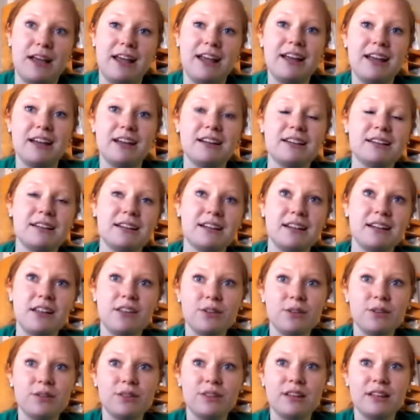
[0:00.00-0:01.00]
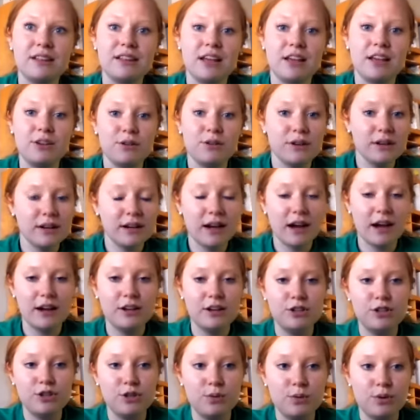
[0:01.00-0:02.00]
And another thing that you can
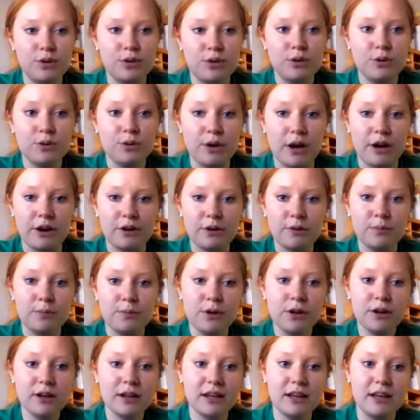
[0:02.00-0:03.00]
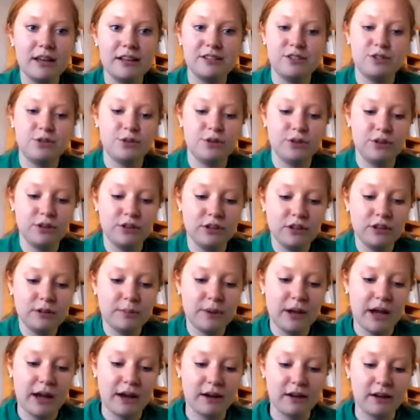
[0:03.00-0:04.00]
kind of do with your record book is you can
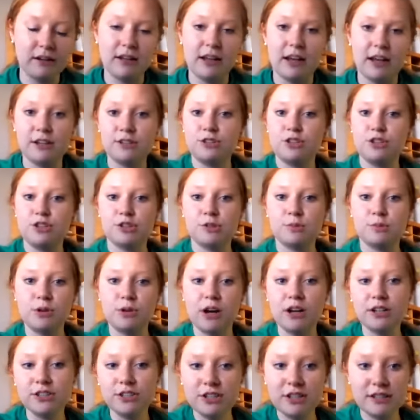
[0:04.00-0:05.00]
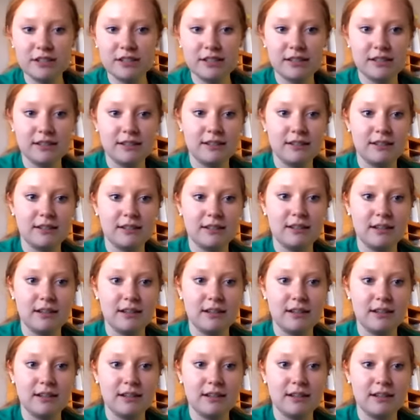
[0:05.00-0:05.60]
look back on last year's projects